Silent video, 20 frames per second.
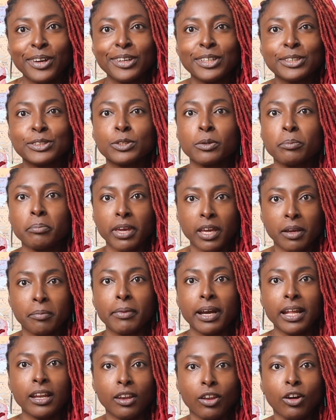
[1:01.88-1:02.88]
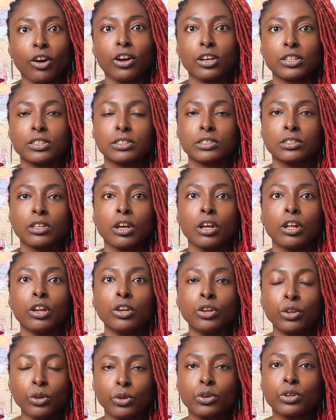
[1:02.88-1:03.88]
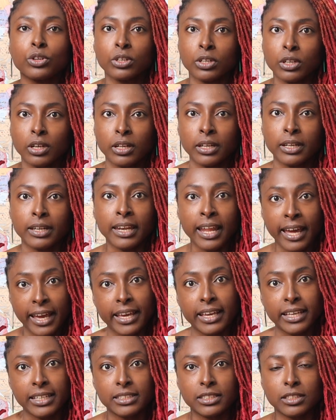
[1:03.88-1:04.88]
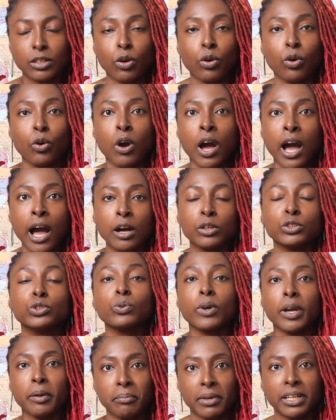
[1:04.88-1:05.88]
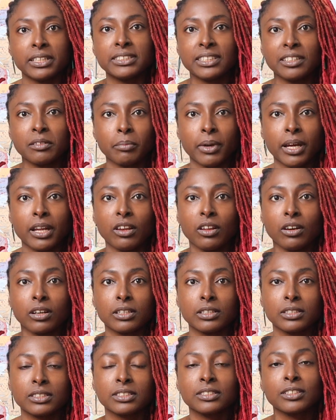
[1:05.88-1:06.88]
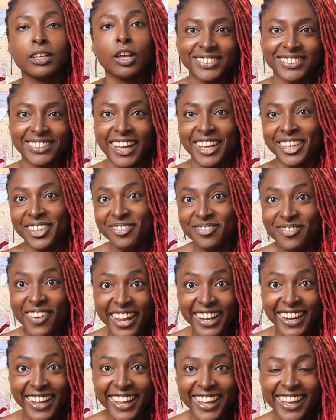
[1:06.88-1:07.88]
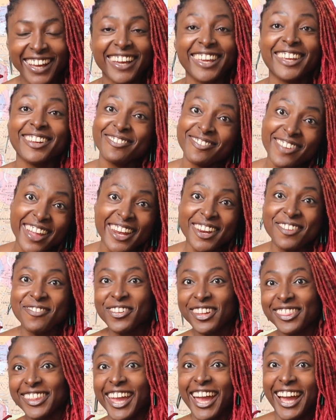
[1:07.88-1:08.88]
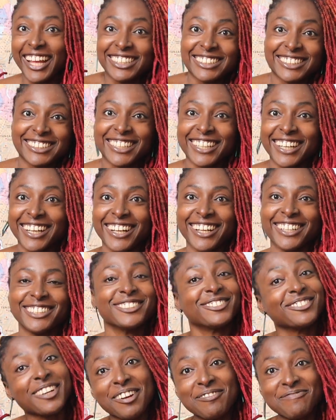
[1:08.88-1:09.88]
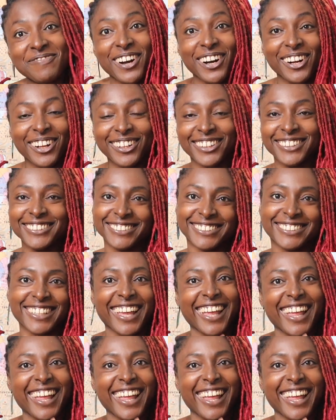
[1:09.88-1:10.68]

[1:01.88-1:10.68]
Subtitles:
to make my locks look nice, or how do I maintain my locks? Are you ready? Are you ready for the answer? Drum rolls.